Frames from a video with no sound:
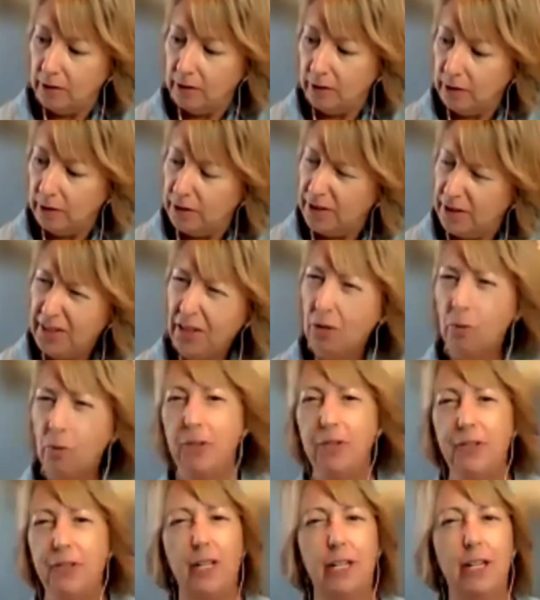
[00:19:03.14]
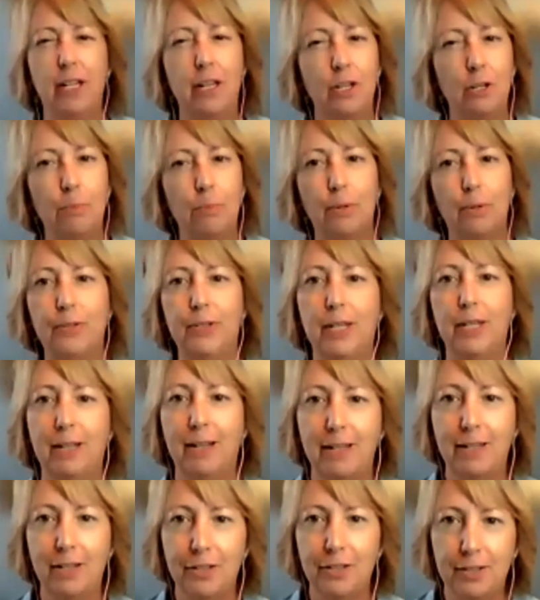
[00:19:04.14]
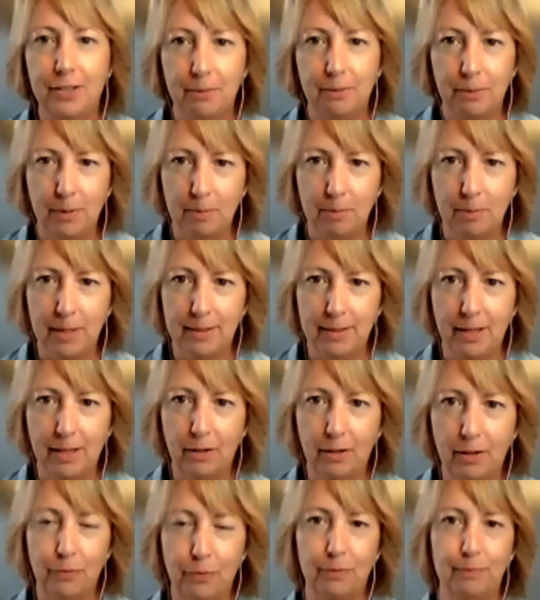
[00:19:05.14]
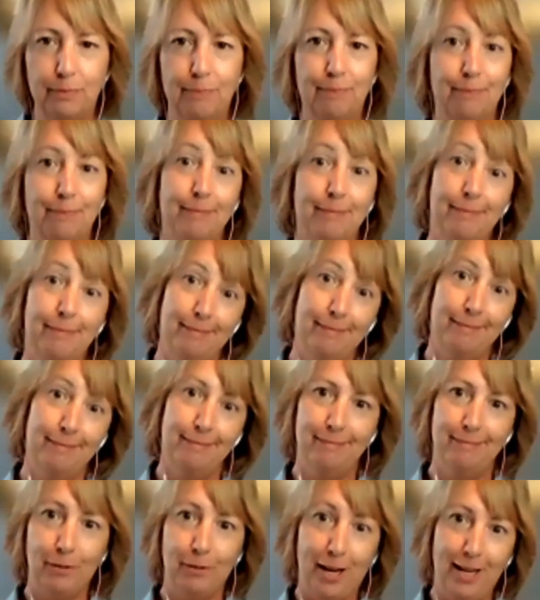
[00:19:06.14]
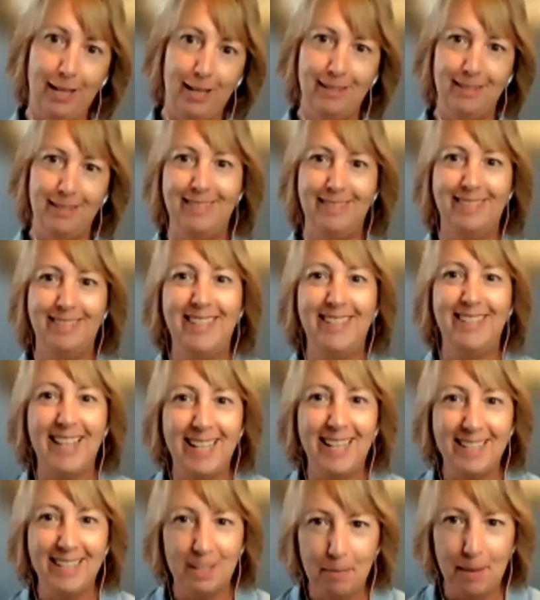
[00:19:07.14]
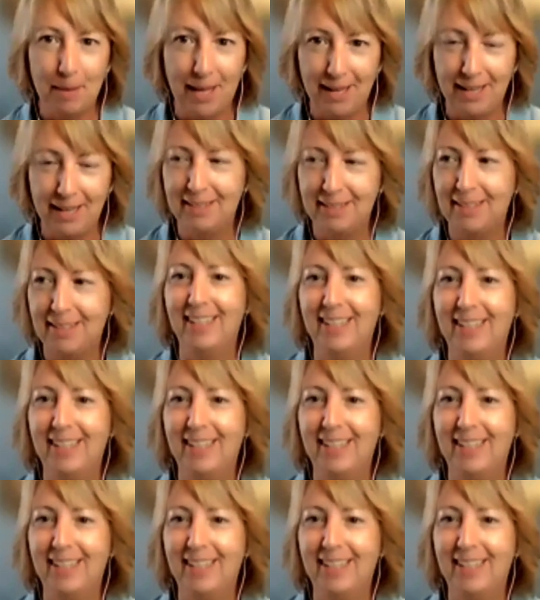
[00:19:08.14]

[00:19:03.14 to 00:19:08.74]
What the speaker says: still wasn't 100% honest with myself, right? Telling some lies.